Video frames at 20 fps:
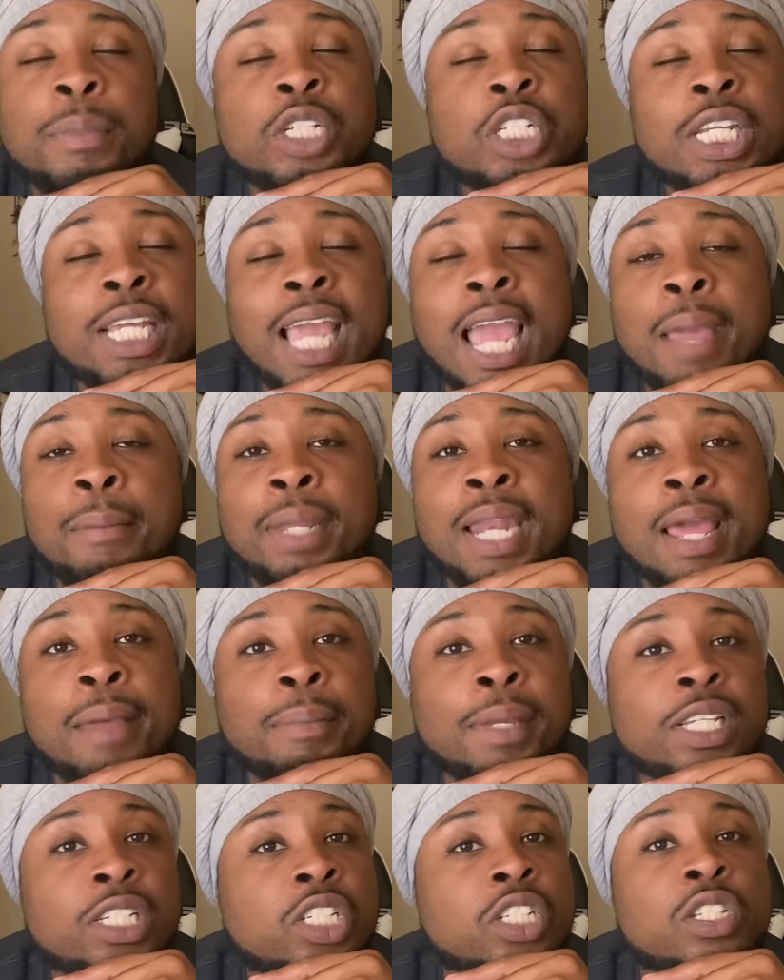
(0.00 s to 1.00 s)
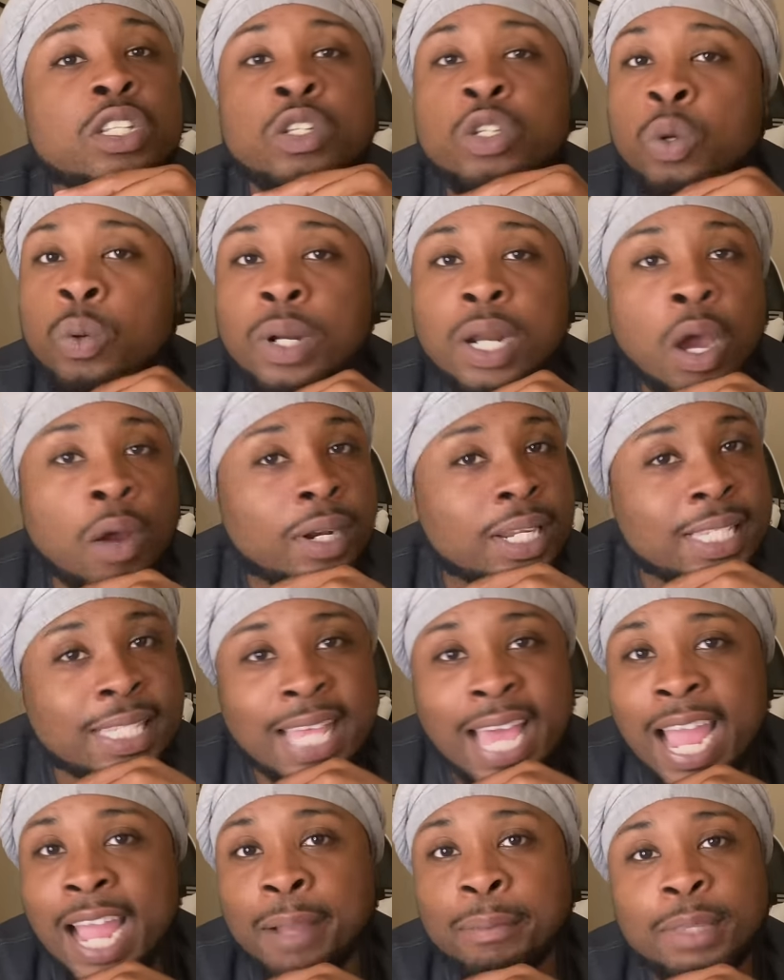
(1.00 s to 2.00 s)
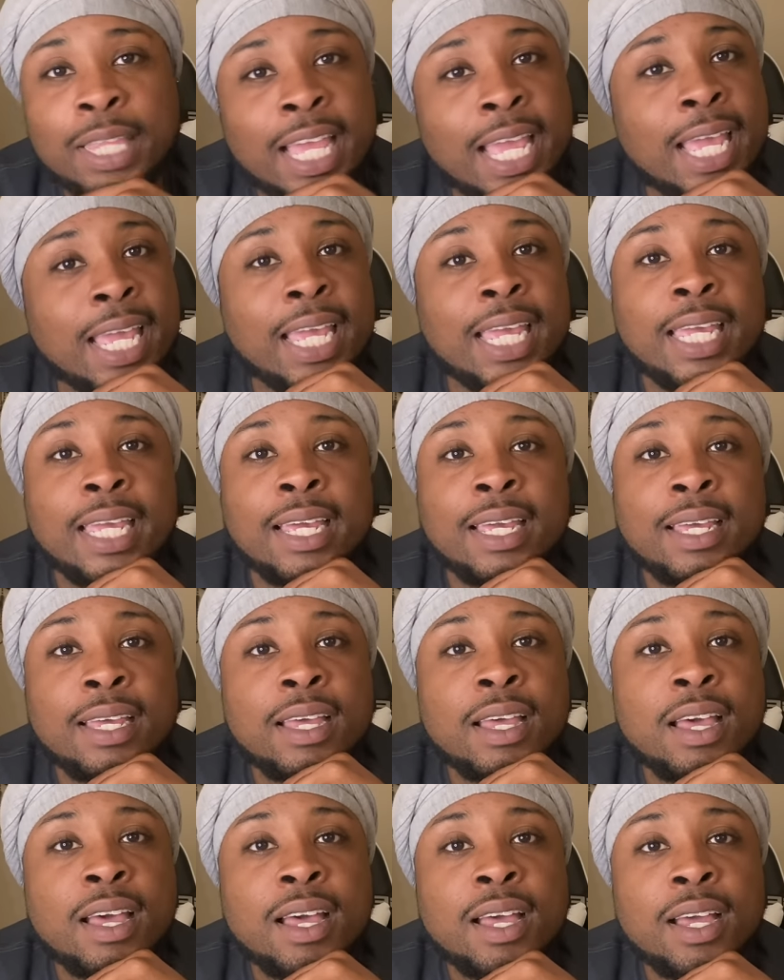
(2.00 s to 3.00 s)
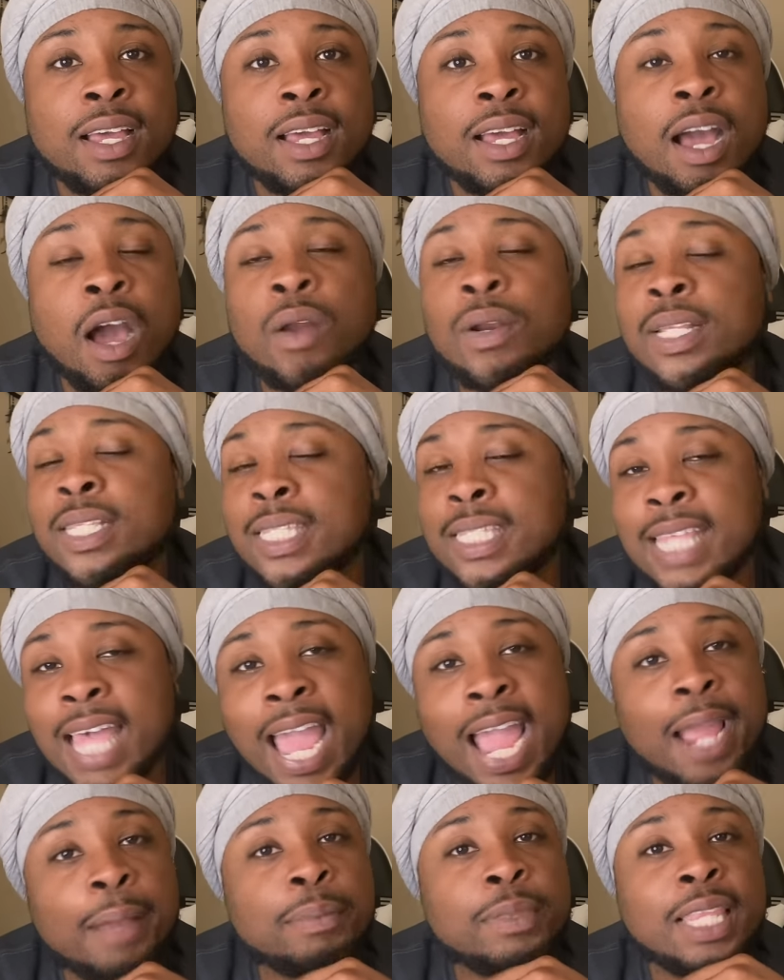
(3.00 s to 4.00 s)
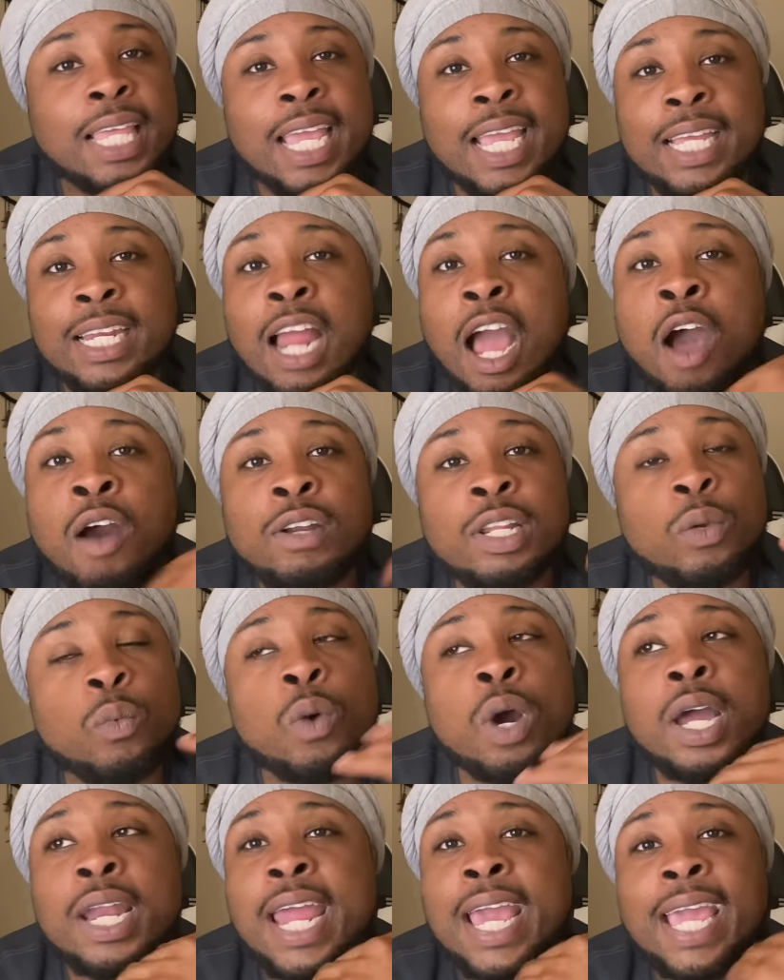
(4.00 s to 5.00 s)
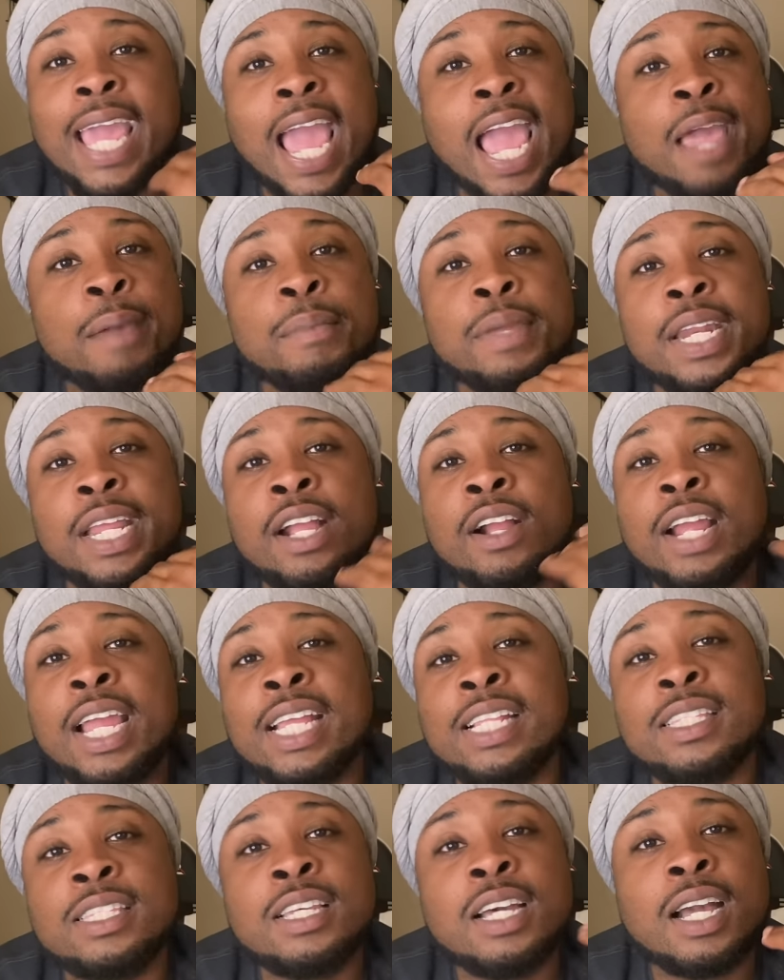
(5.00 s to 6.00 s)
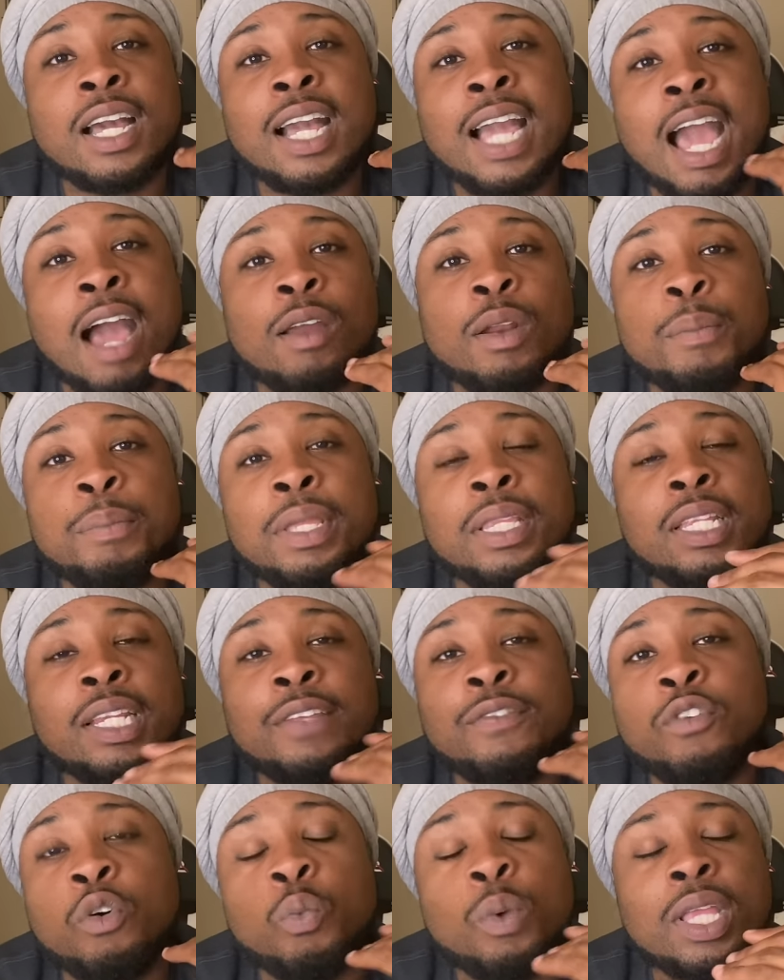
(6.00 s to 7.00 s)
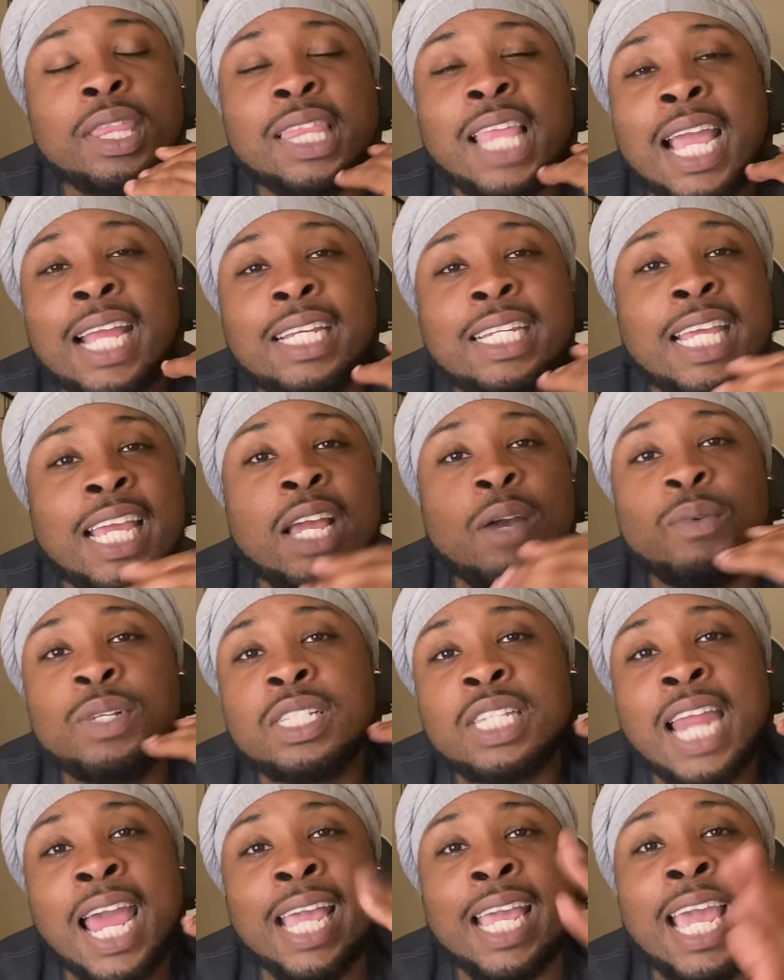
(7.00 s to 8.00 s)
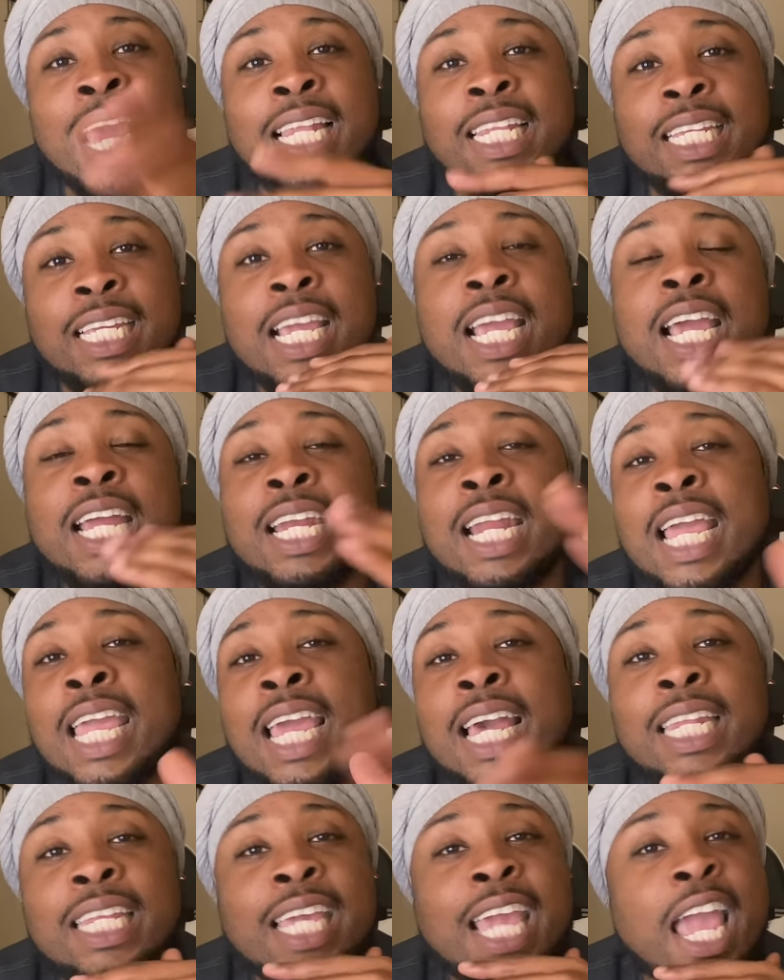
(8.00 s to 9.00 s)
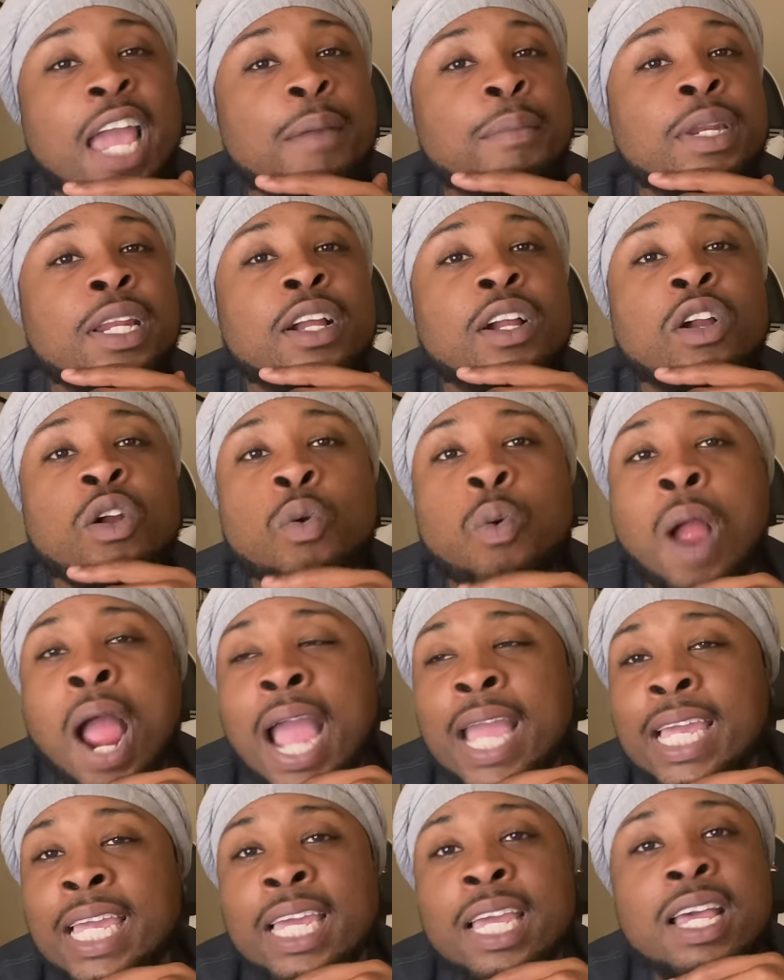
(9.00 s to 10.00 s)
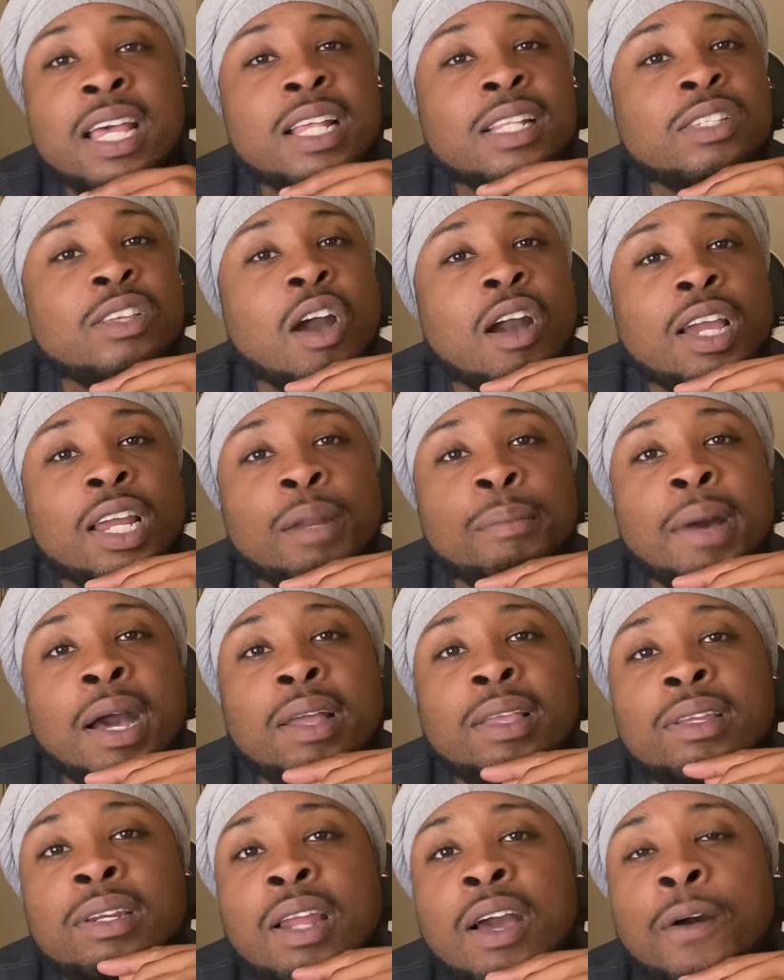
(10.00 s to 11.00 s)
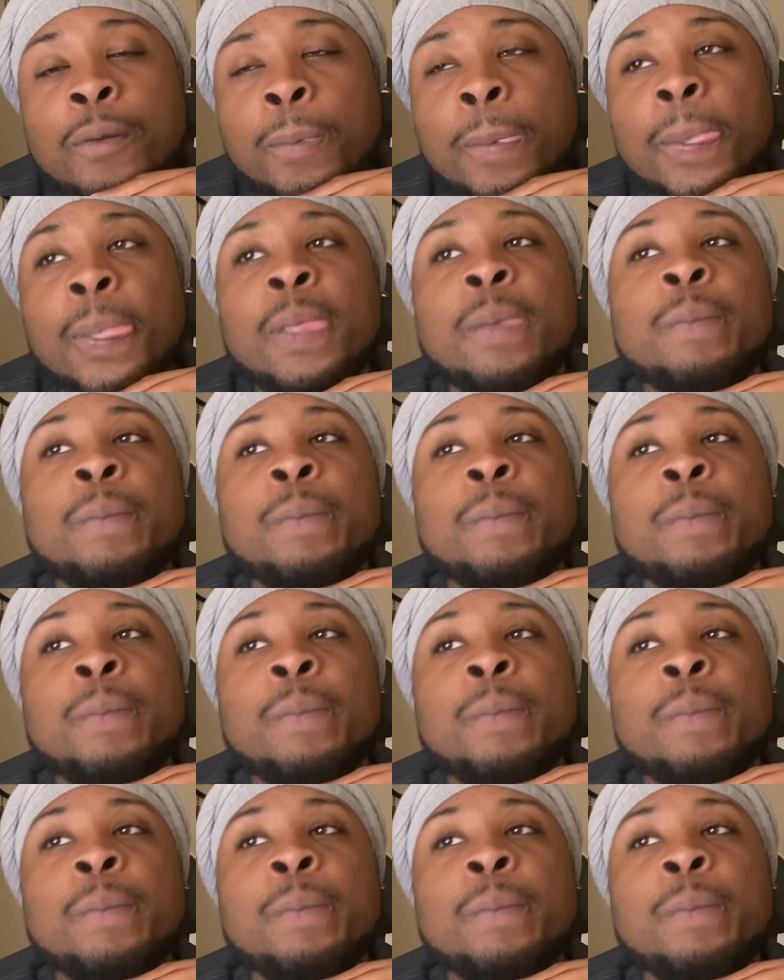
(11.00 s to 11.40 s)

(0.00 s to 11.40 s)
But she came in that bitch doing on the same thing. On the same thing. The only one that came in there and took accountability for what they did was Nayeli. Nayeli came in there crying, talking about, you know,